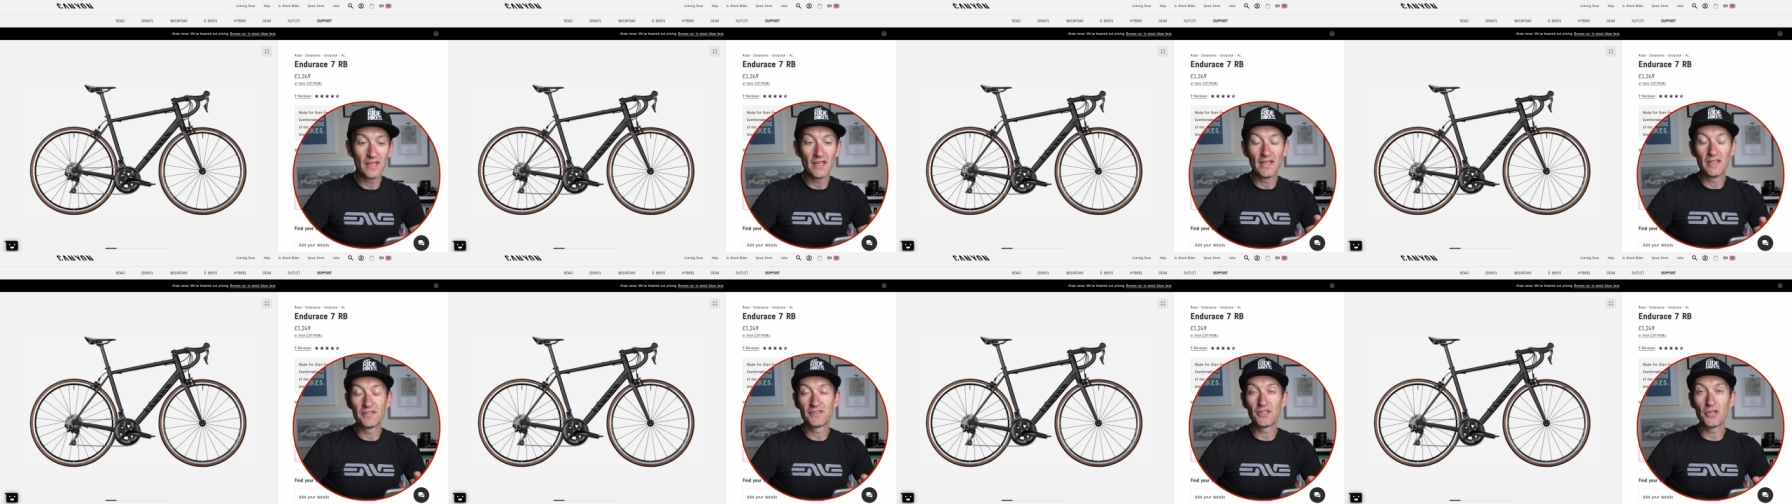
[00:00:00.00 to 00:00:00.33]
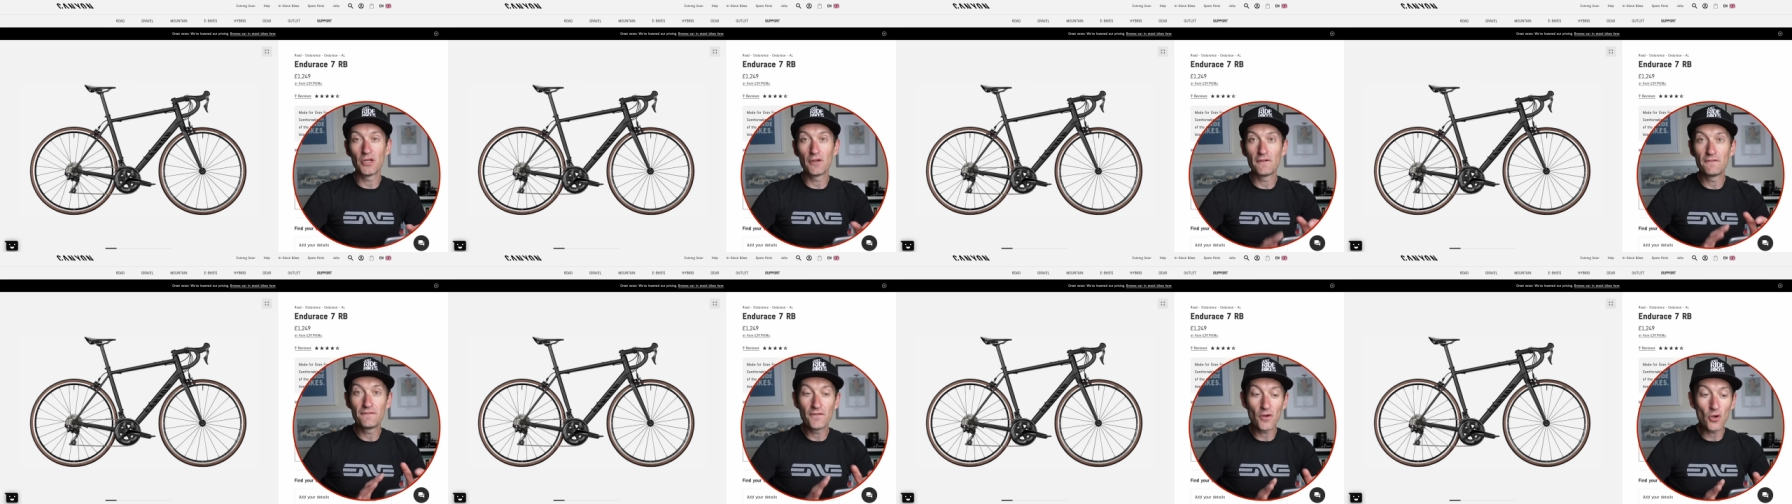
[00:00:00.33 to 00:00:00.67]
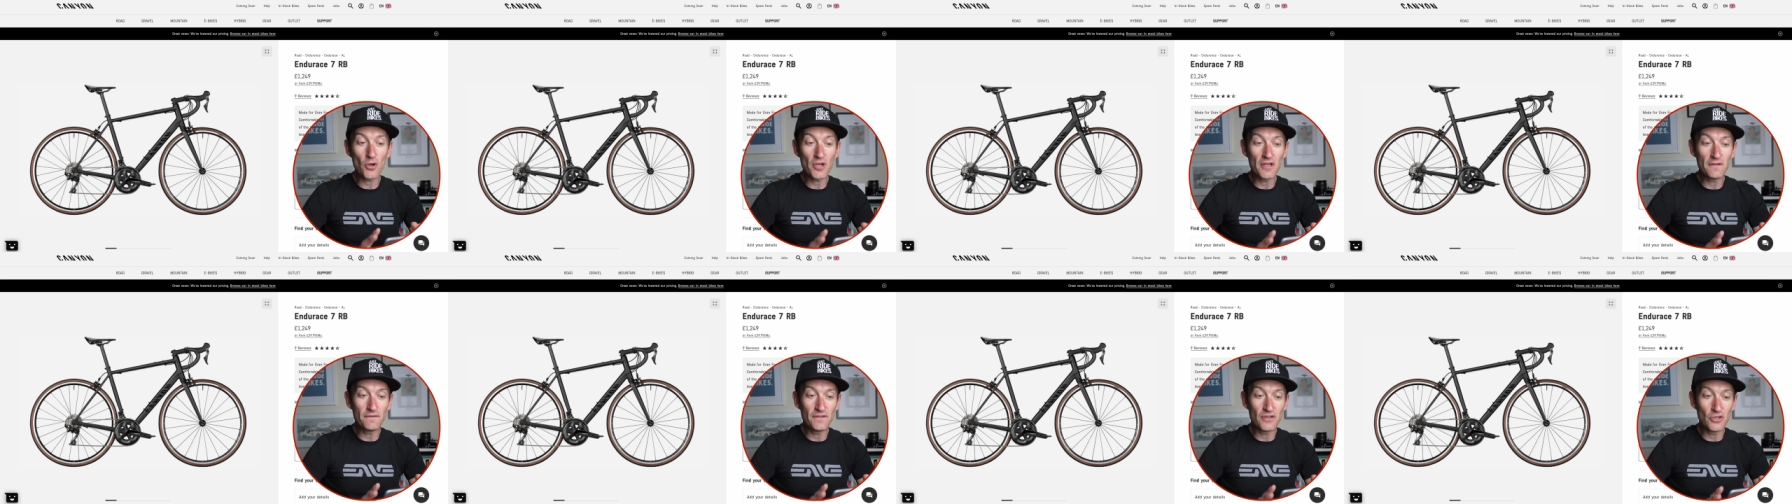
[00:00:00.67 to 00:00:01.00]
So
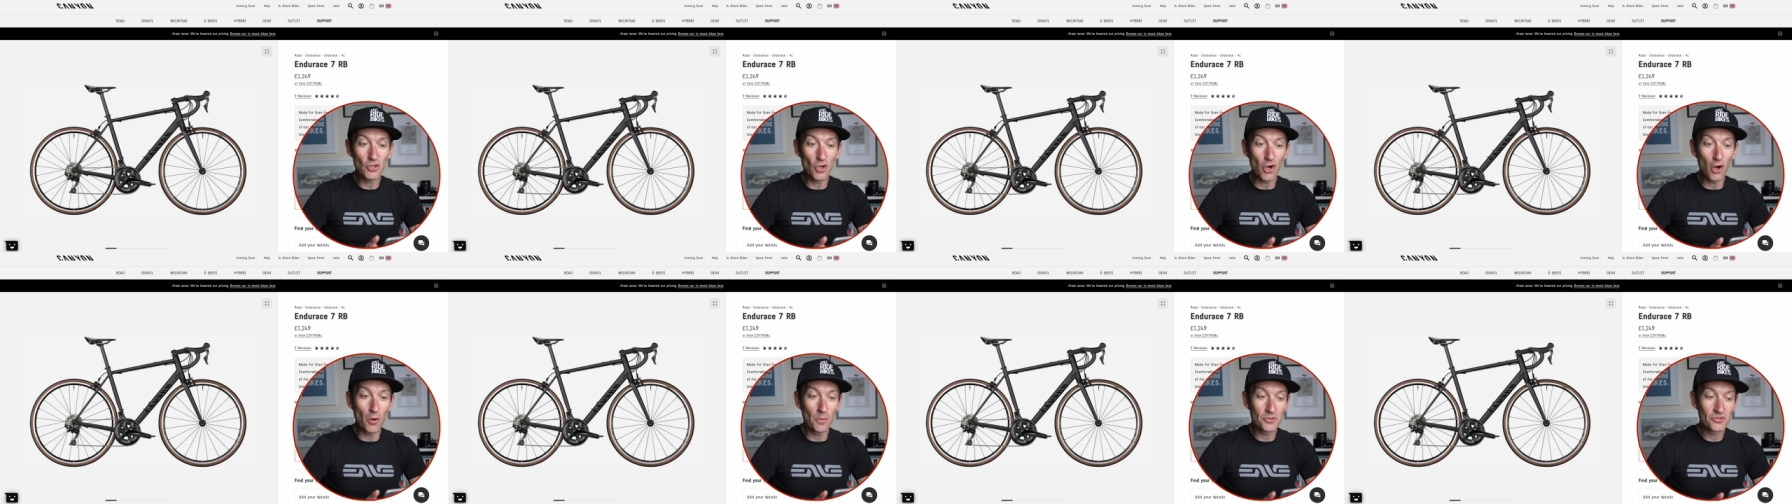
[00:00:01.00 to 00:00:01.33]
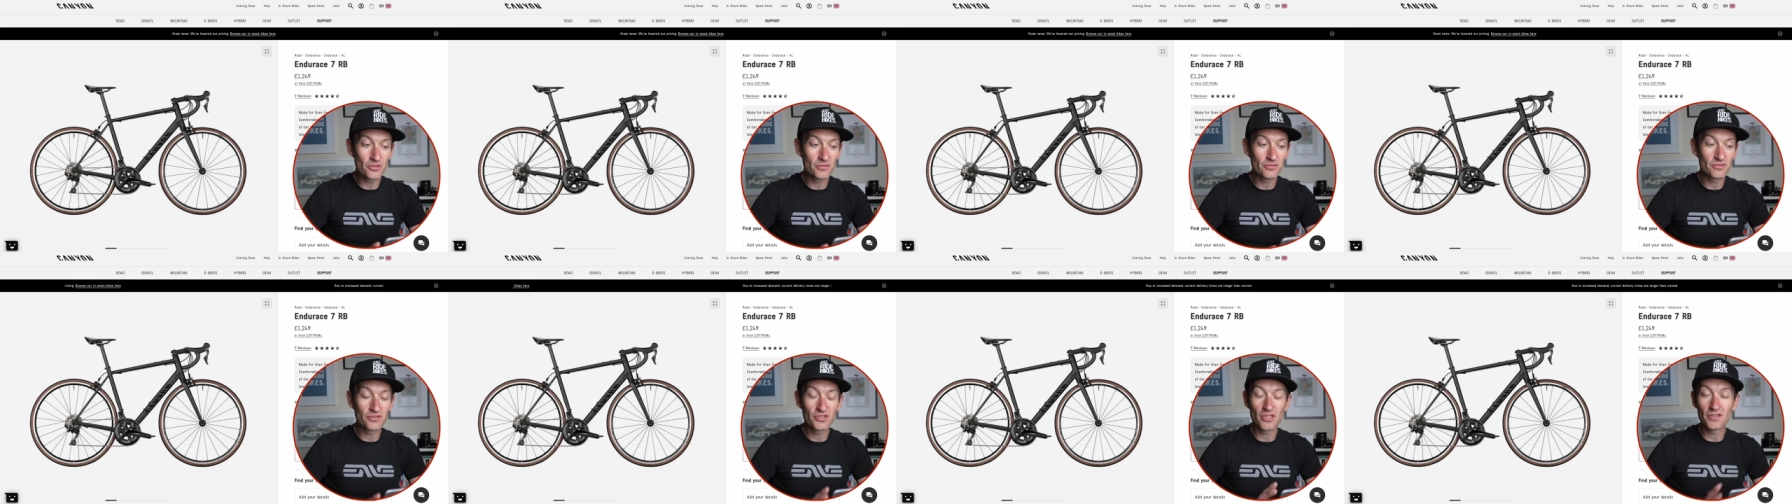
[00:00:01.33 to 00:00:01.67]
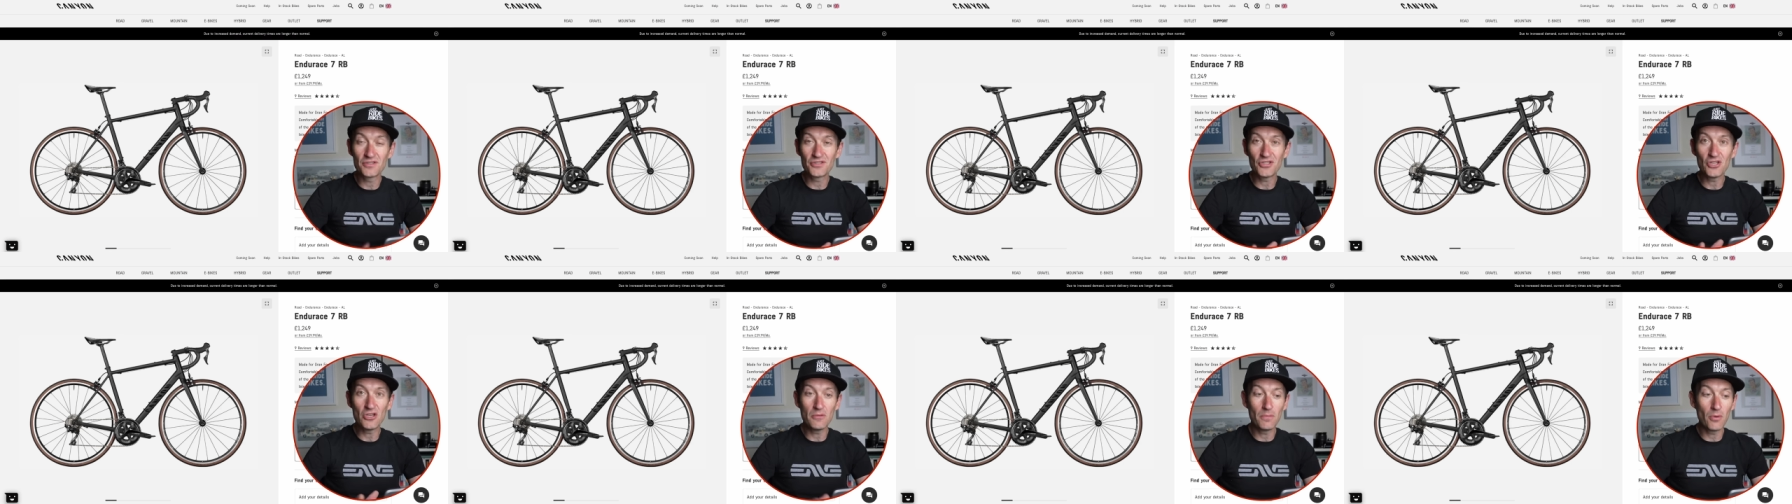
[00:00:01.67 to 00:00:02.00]
very few options,
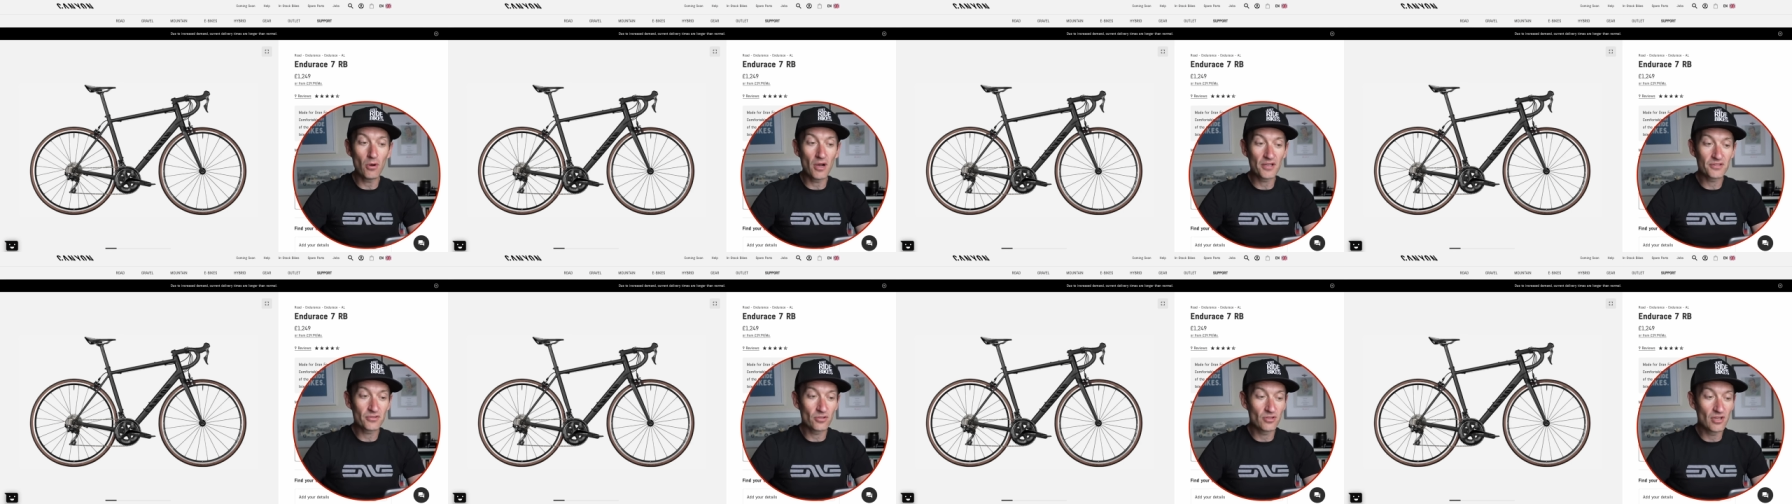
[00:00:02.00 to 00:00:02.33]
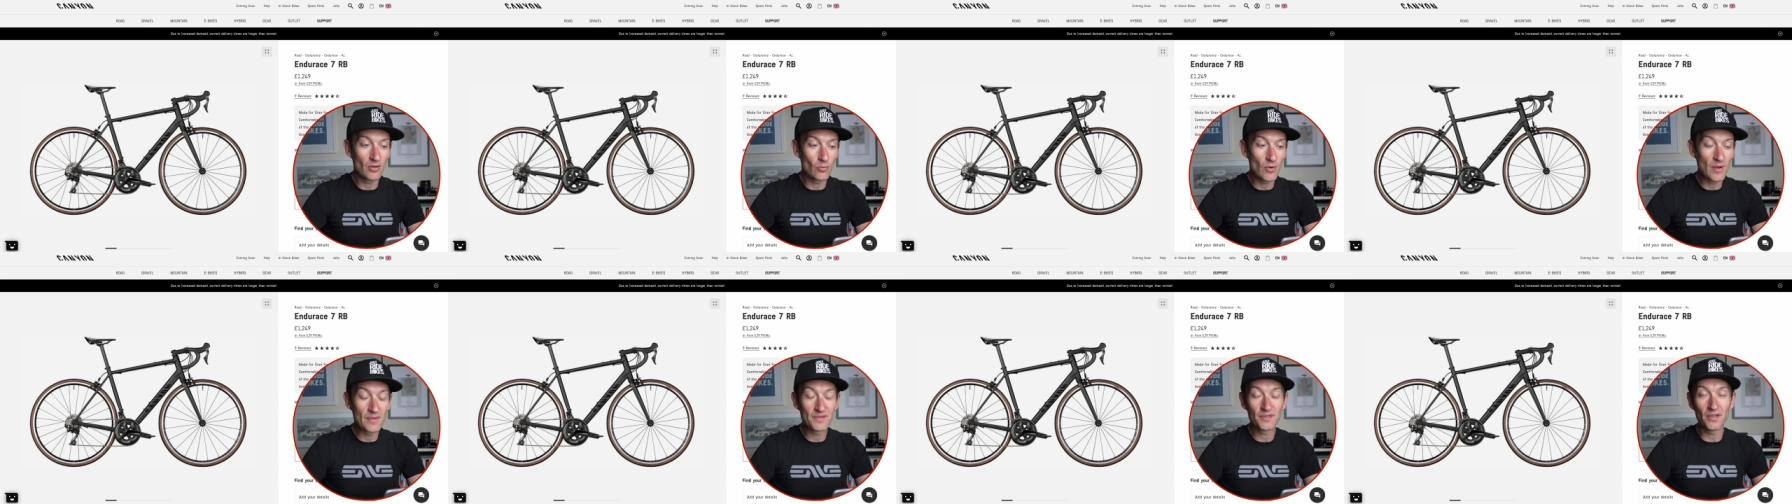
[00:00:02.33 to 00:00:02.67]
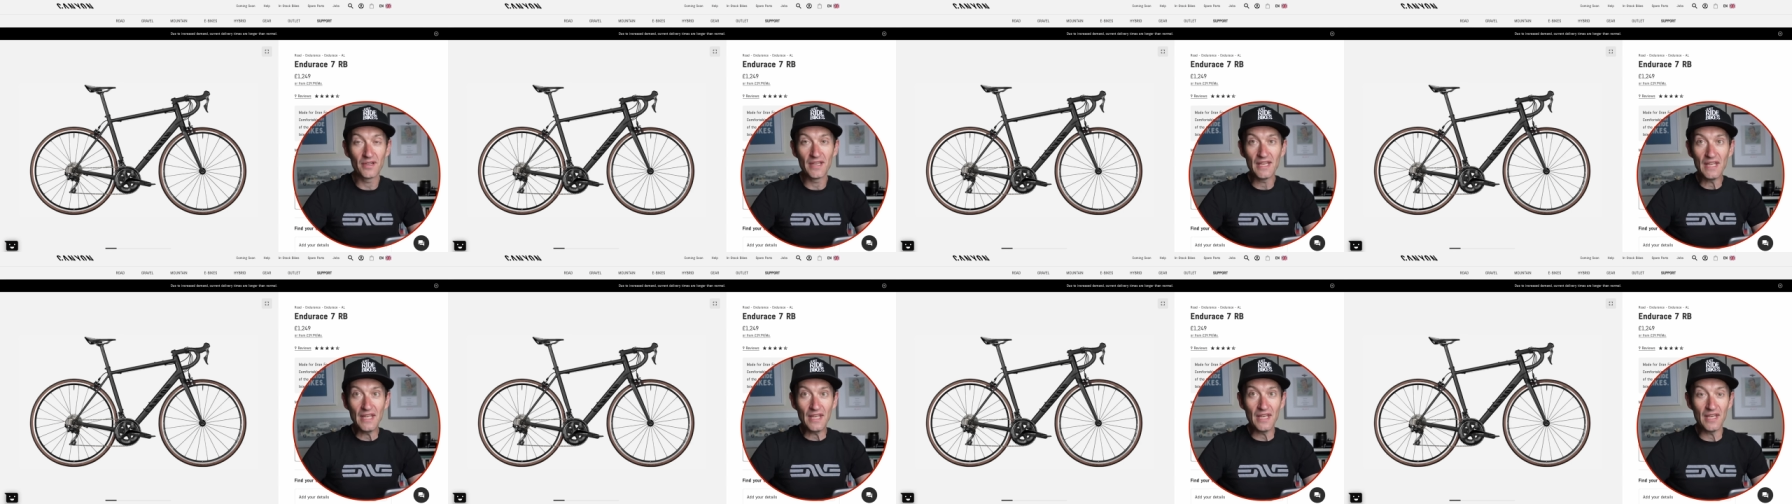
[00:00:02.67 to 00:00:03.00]
just two bikes on their
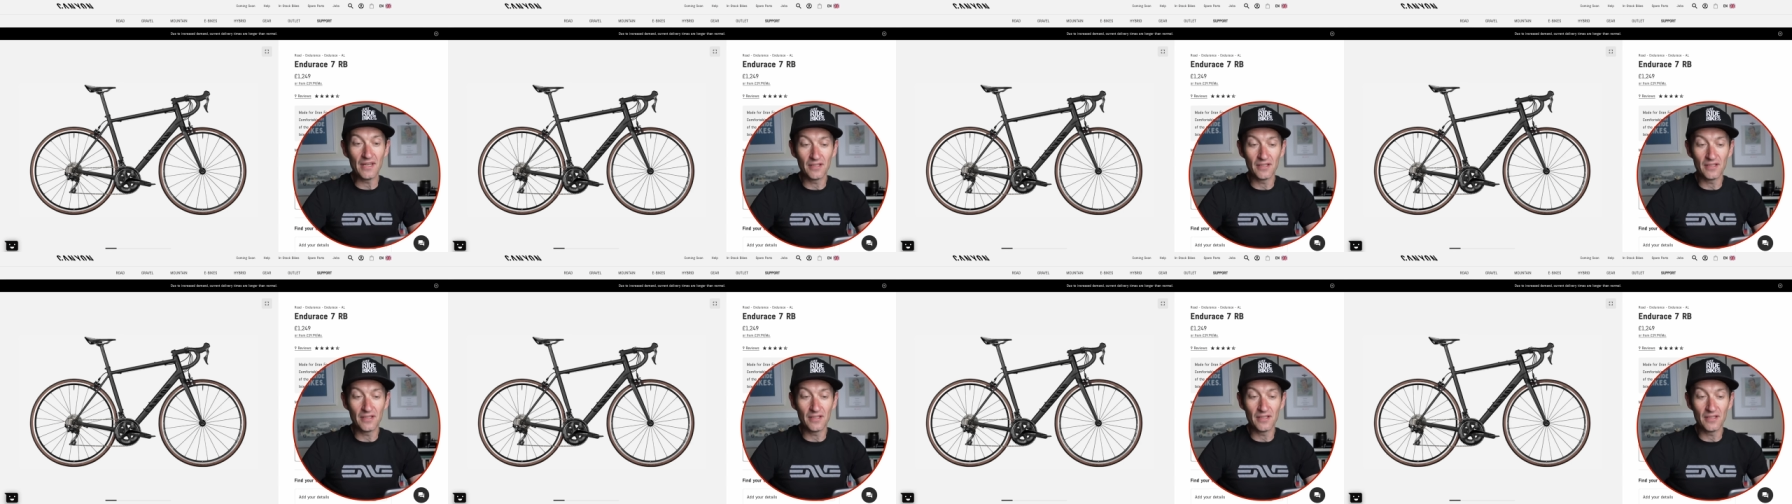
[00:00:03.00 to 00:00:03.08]
website here